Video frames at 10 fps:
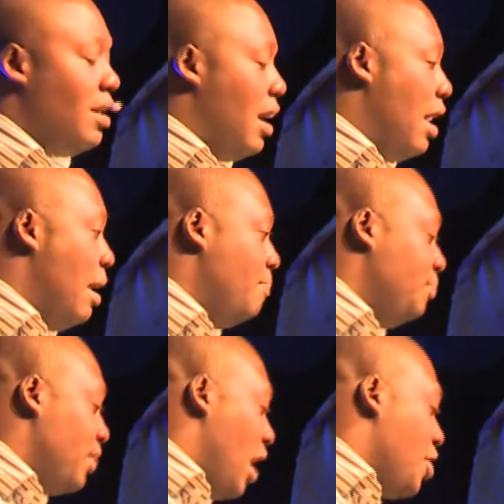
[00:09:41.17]
Um,
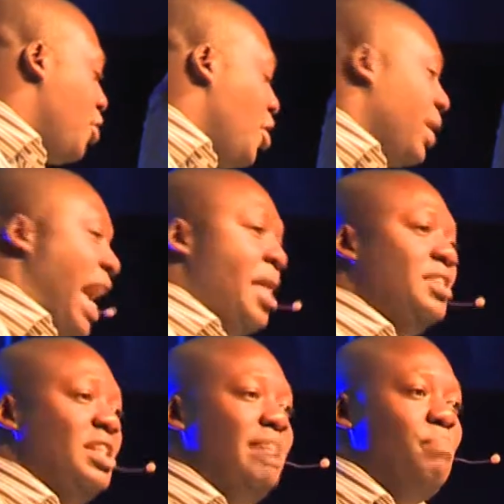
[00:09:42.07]
a third of the Kenyan
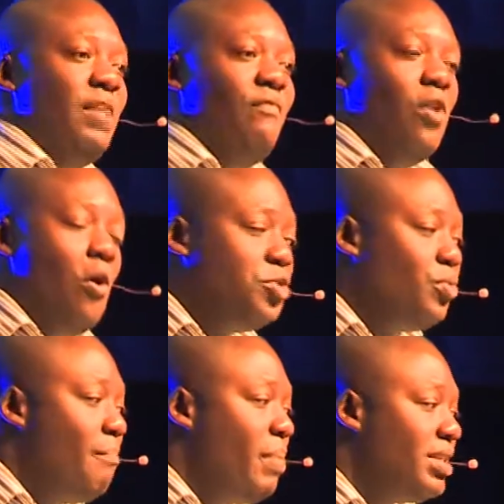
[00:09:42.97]
GDP flows
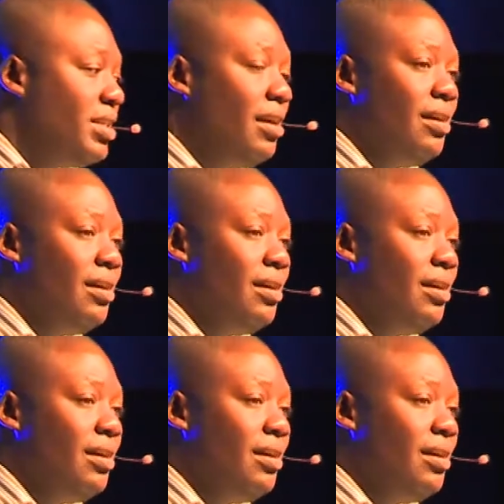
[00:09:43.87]
through M-Pesa.